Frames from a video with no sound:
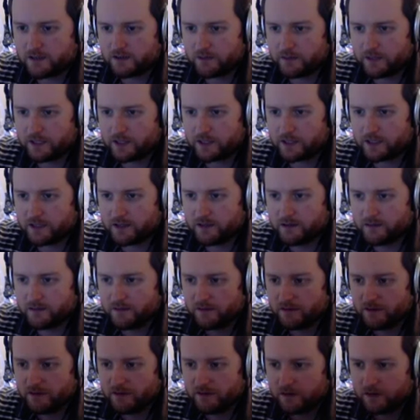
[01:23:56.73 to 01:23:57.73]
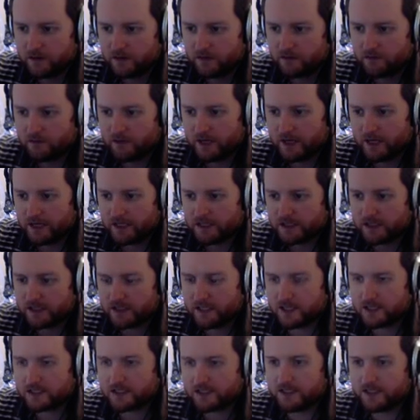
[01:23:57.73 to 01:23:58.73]
It's no big deal. Right, let's
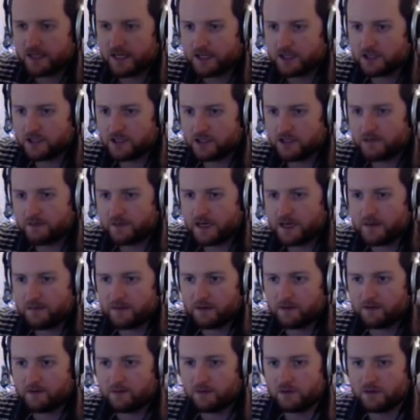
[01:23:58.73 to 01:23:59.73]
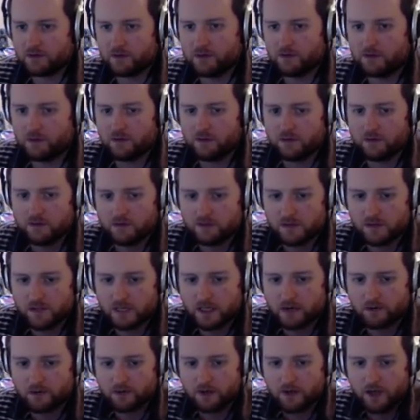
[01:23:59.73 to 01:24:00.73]
stick to the edge of the map and we'll go
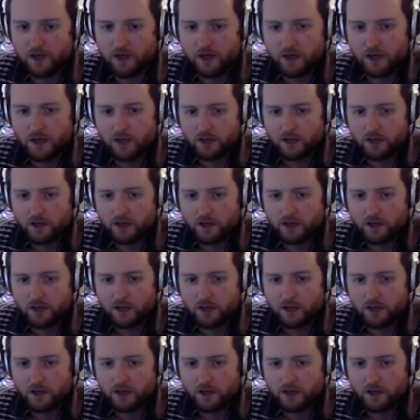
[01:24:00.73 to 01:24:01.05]
south.